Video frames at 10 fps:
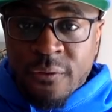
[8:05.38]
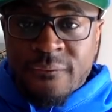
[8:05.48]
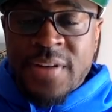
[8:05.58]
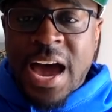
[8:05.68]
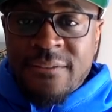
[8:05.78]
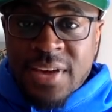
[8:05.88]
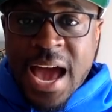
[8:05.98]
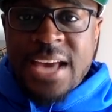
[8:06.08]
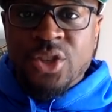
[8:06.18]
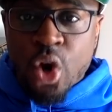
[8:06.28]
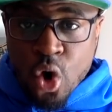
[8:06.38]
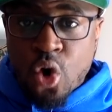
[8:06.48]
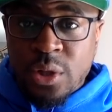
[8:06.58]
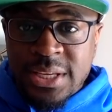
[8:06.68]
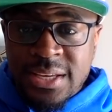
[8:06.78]
five guys
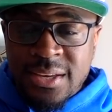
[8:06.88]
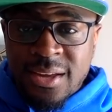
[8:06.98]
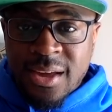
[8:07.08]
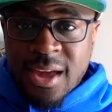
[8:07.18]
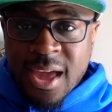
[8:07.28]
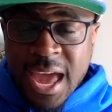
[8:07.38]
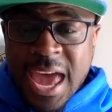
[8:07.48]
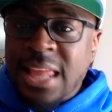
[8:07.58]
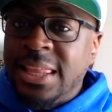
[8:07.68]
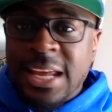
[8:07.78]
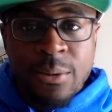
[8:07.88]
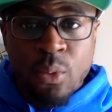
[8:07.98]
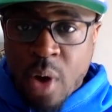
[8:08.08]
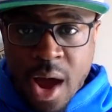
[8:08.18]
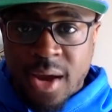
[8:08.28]
early and let them
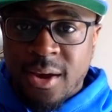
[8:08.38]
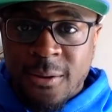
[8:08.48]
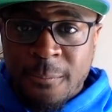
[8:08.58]
rock.